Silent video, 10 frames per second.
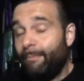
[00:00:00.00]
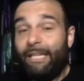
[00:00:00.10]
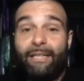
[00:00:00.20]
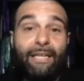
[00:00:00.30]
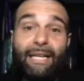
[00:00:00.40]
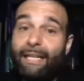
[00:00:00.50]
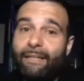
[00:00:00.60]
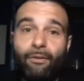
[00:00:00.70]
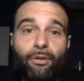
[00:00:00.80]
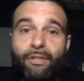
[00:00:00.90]
and
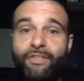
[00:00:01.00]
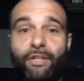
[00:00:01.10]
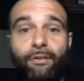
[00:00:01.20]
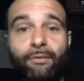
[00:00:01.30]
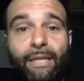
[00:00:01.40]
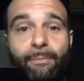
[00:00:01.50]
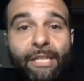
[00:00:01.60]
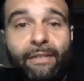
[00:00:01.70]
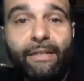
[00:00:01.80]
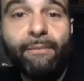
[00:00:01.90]
also,
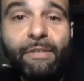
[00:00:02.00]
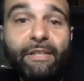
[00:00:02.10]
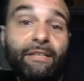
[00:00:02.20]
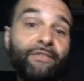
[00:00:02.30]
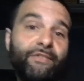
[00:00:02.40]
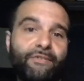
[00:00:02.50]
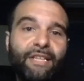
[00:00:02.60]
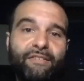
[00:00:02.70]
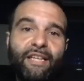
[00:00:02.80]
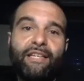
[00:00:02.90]

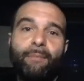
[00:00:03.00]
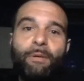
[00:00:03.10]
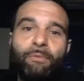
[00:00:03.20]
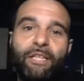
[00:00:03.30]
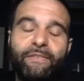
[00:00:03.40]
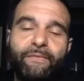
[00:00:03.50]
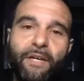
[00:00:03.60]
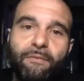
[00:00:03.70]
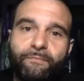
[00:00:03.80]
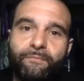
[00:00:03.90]
that's how you get people on the
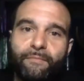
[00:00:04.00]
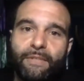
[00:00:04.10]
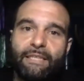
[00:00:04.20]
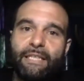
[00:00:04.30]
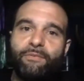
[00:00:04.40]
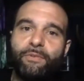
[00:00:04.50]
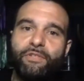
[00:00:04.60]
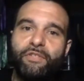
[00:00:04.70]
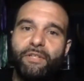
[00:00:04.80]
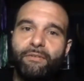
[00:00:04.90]
phone. And that's what you
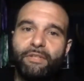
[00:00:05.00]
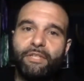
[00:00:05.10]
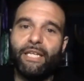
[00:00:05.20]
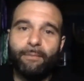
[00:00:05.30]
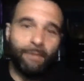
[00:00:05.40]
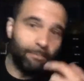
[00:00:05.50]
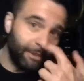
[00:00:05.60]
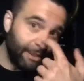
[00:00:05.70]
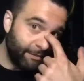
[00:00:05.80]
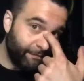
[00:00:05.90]
do. You're getting people
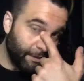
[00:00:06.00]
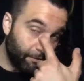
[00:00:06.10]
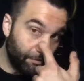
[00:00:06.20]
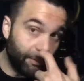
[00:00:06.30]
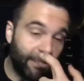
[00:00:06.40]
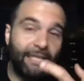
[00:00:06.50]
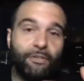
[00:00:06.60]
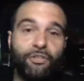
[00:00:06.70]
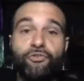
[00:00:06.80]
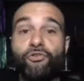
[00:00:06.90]
on the phone.
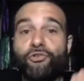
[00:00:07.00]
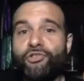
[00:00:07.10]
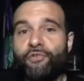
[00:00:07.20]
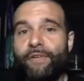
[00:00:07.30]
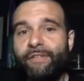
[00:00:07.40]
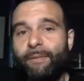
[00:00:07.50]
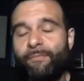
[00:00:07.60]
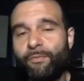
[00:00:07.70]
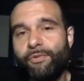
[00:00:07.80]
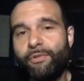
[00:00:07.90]
You're nurturing them
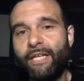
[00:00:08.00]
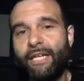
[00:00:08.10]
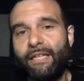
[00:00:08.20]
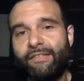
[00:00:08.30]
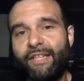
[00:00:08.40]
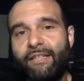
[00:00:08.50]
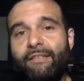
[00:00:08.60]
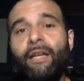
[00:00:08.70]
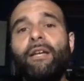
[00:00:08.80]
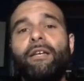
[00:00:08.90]
through your content.
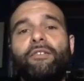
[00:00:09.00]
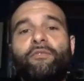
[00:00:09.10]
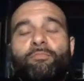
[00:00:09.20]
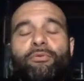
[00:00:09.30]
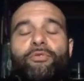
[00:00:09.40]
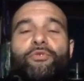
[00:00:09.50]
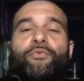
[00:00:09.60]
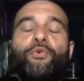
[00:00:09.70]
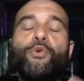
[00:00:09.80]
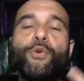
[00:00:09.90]
You've
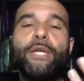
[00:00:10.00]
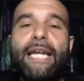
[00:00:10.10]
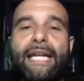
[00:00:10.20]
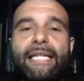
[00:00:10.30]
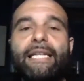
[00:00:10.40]
created an